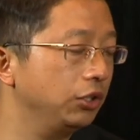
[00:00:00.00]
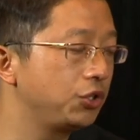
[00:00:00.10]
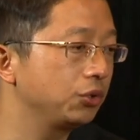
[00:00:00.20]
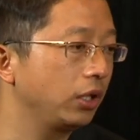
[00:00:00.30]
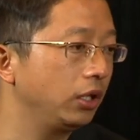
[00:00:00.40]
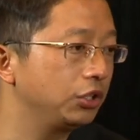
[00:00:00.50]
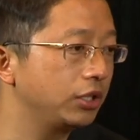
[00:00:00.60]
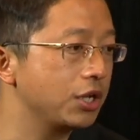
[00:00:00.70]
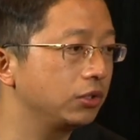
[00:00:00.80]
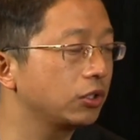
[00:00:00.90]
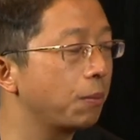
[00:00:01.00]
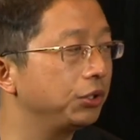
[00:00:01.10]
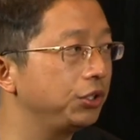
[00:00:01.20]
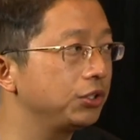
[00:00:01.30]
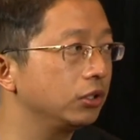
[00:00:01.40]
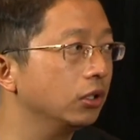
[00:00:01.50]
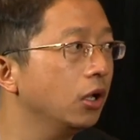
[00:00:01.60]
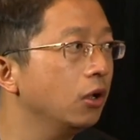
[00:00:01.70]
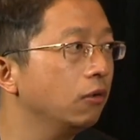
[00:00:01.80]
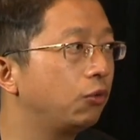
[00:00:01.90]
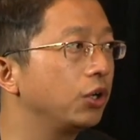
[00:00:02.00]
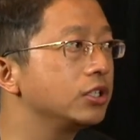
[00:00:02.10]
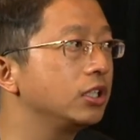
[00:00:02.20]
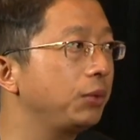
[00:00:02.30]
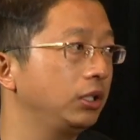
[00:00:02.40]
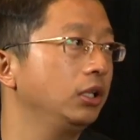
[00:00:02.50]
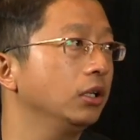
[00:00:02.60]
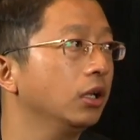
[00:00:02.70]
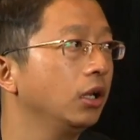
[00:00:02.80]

issued an international competition for a CBD.